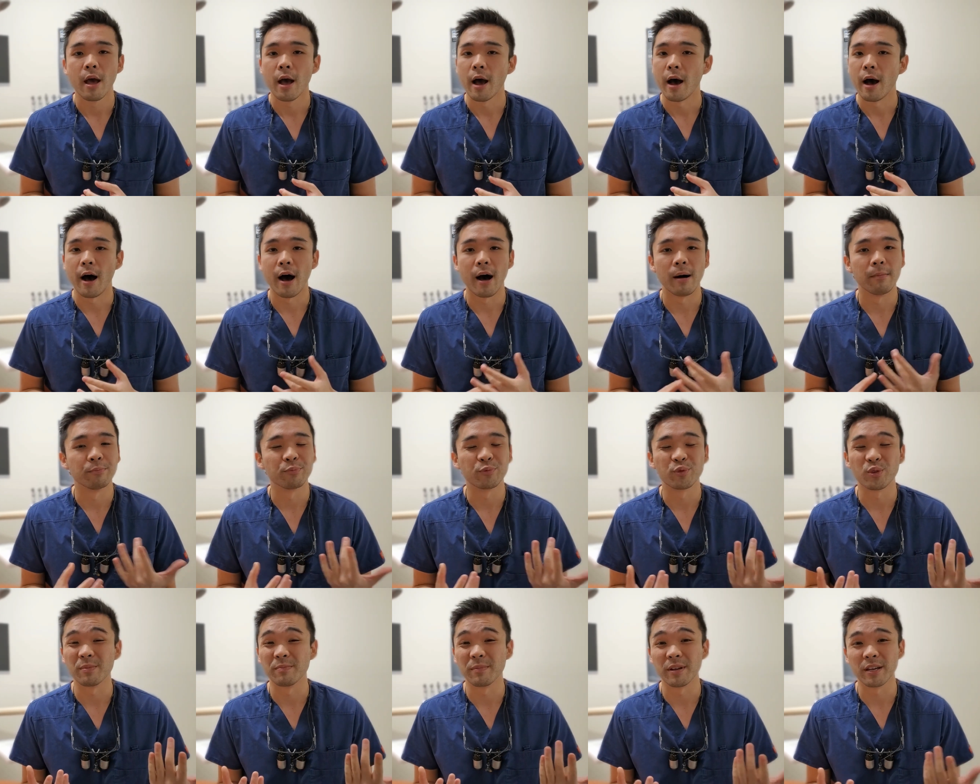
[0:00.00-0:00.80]

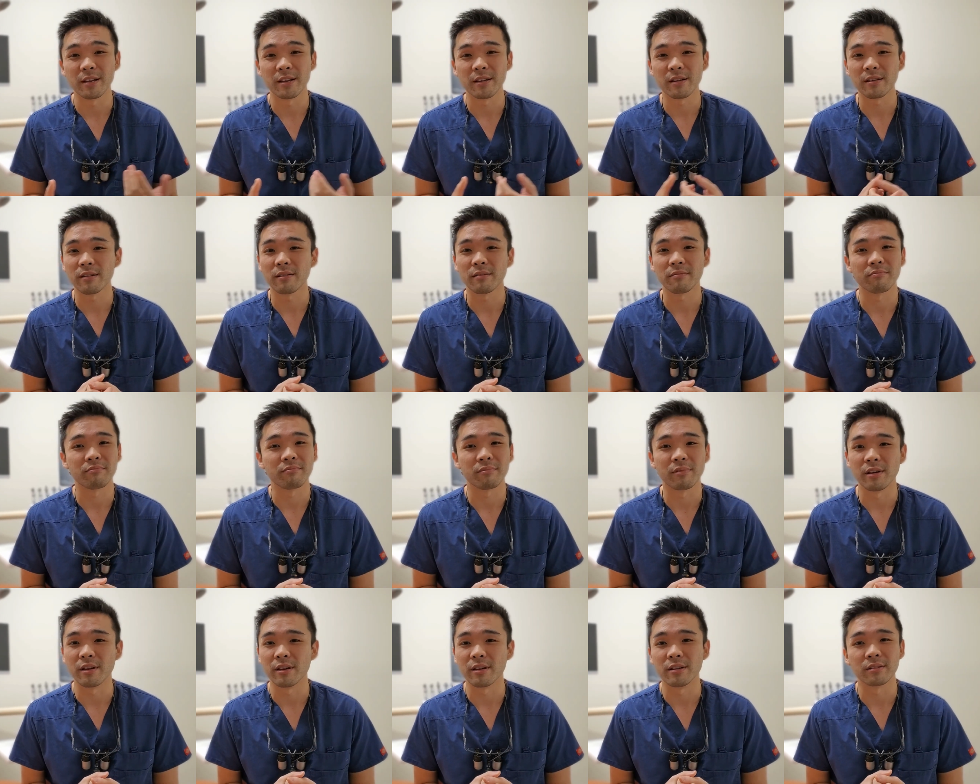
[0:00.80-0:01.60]
To me,
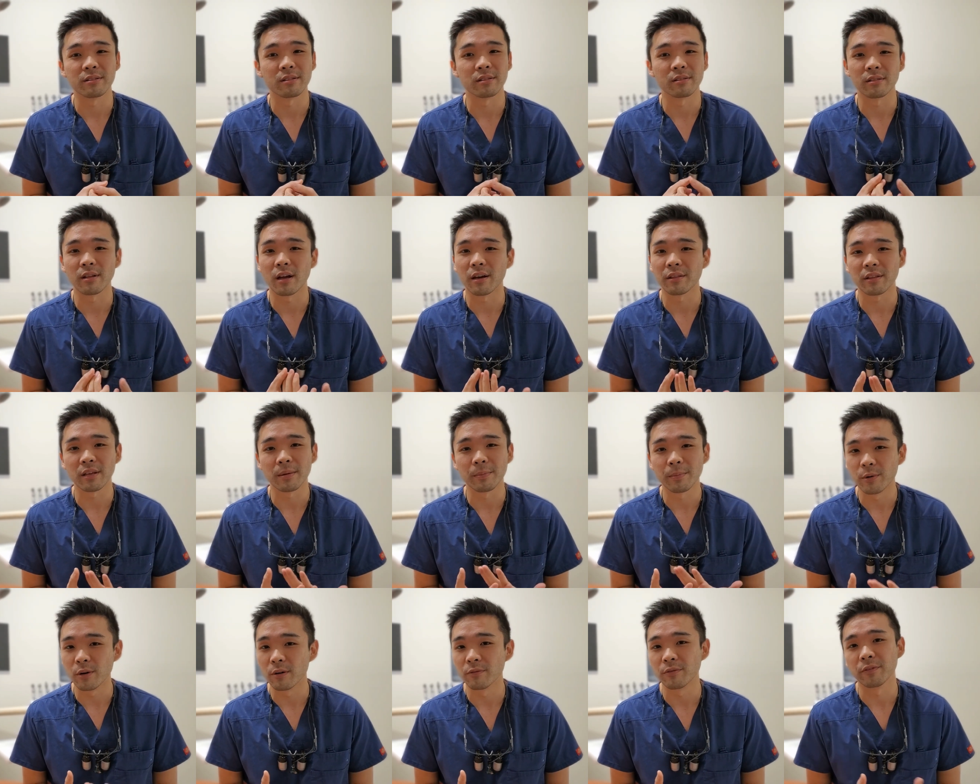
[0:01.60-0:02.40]
there's nothing
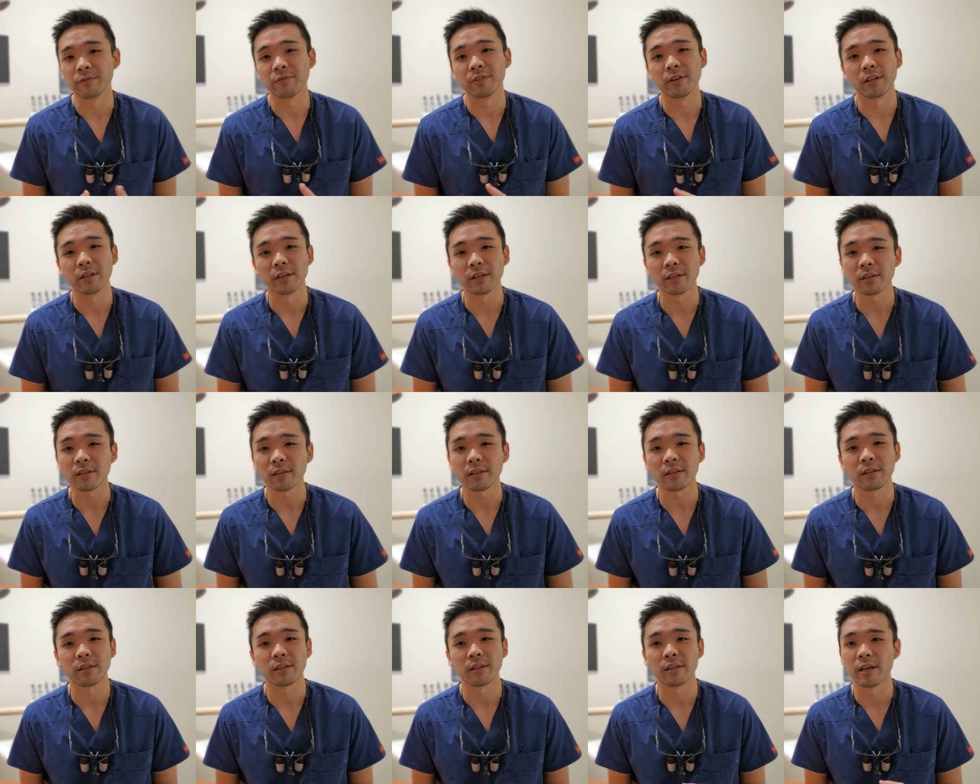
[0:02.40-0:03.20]
more
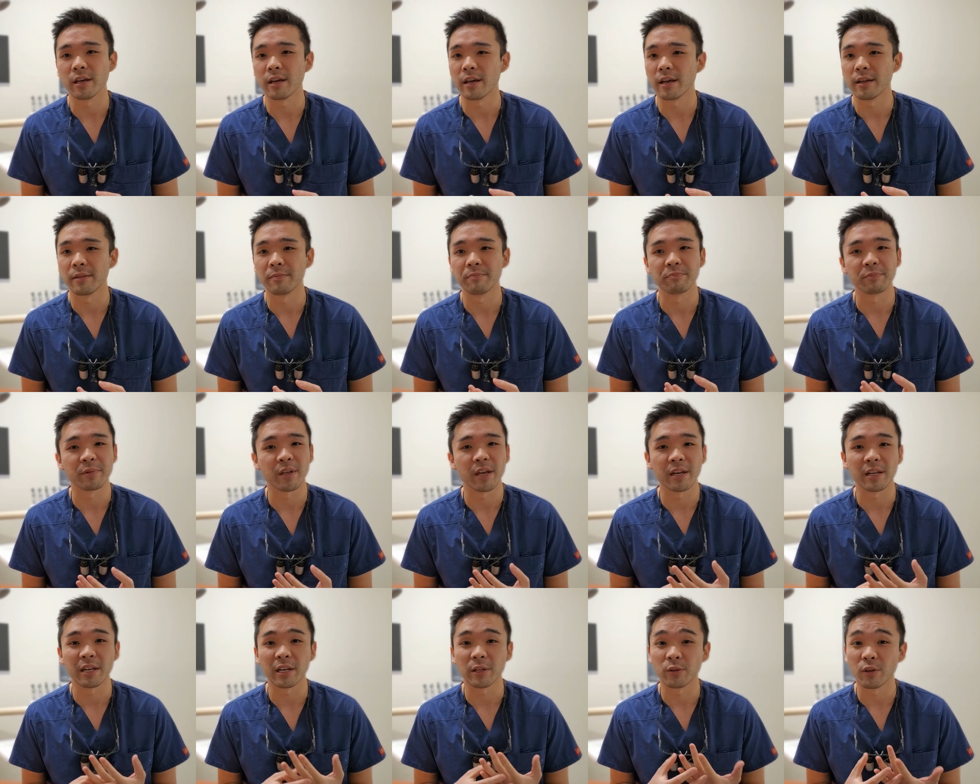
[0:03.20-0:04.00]
fulfilling than
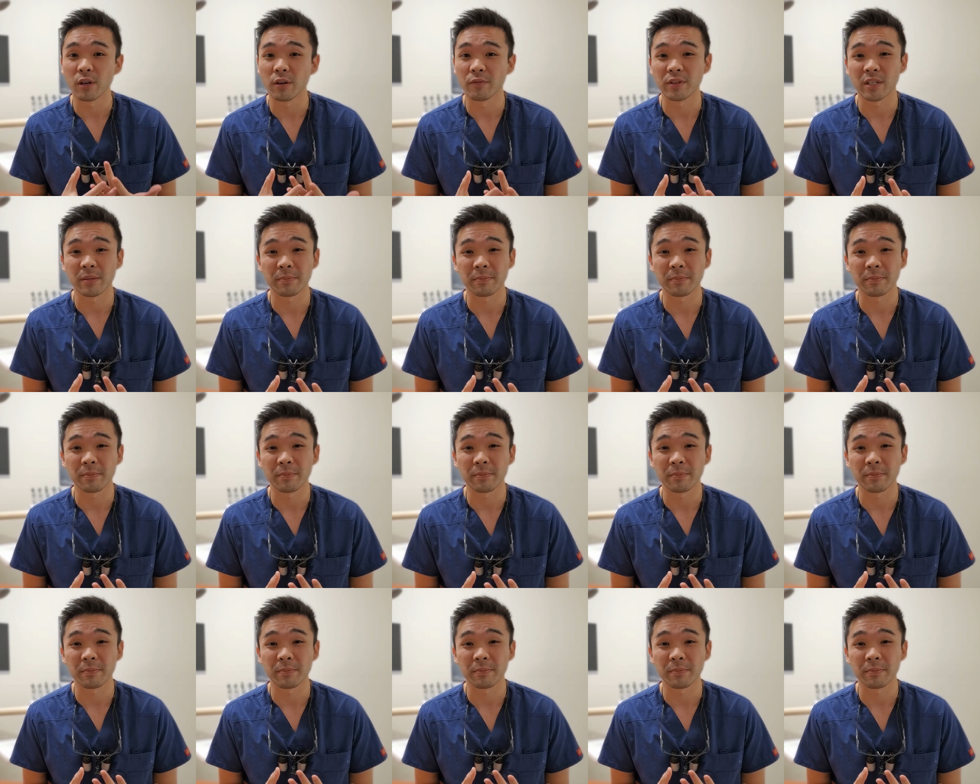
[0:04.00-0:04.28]
getting a nervous